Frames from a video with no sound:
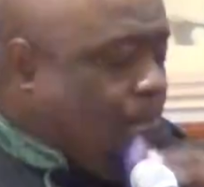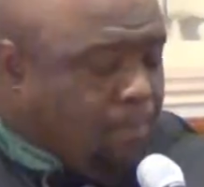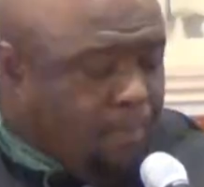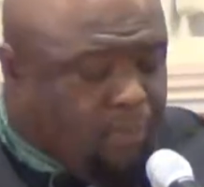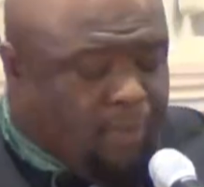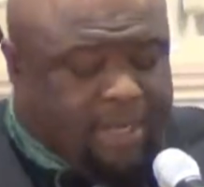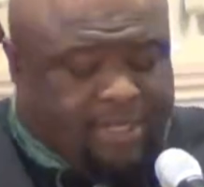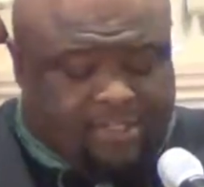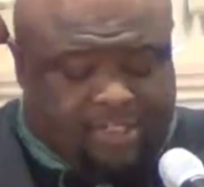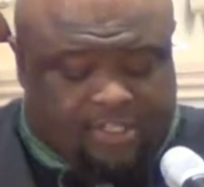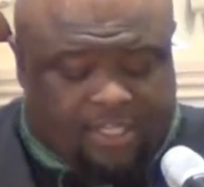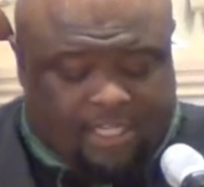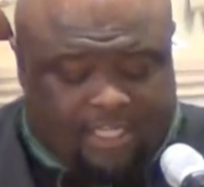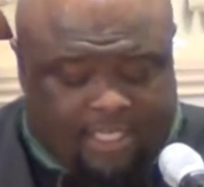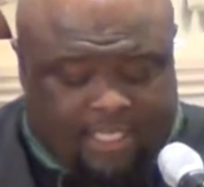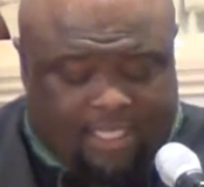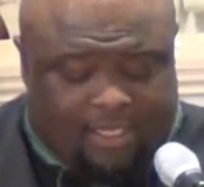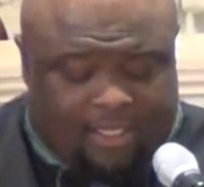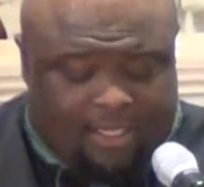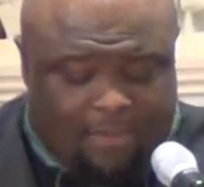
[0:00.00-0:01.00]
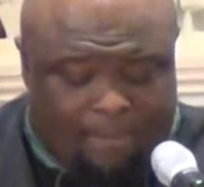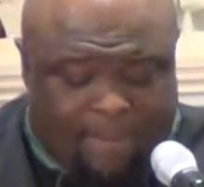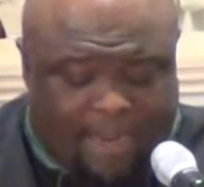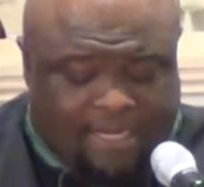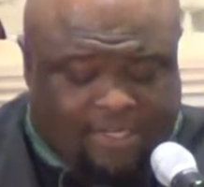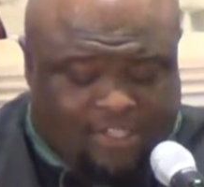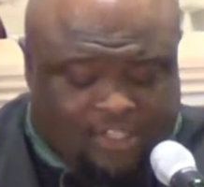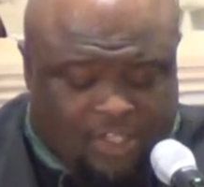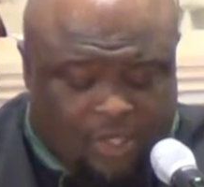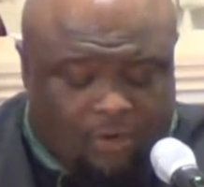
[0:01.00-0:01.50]
Preachers
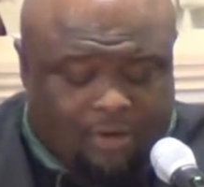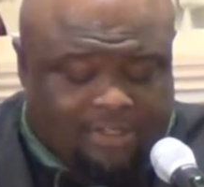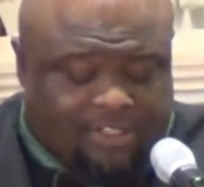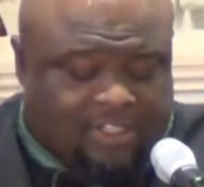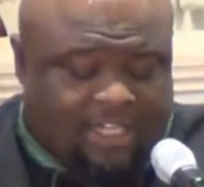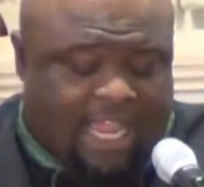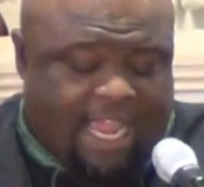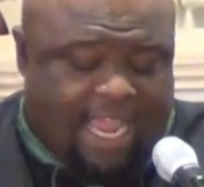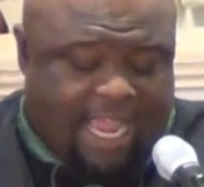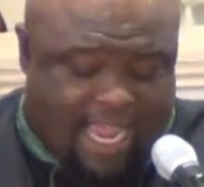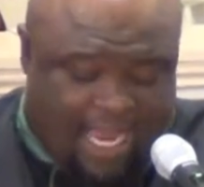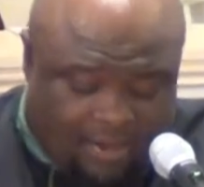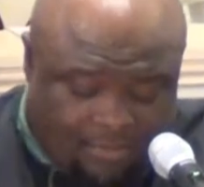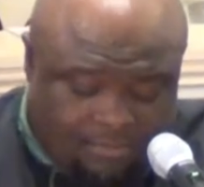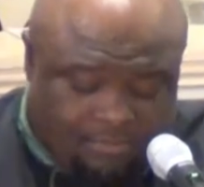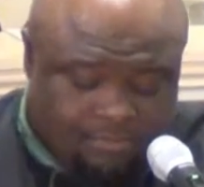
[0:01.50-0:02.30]
commit suicide.